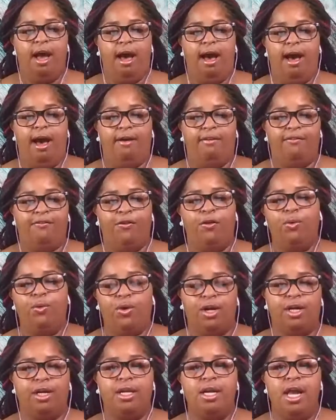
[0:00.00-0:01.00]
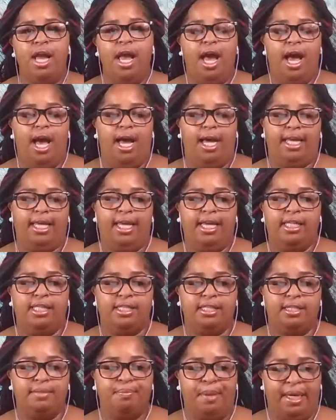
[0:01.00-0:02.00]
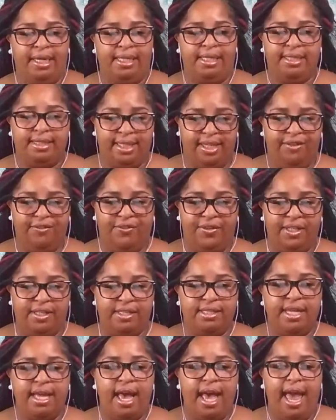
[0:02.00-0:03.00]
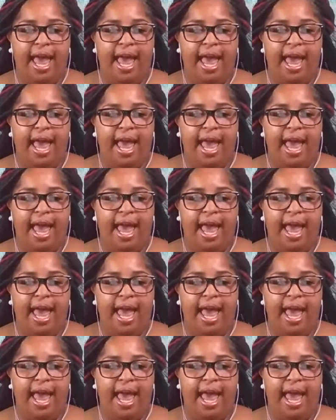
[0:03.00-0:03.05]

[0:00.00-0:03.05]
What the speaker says: 4 against Buddy Cephas.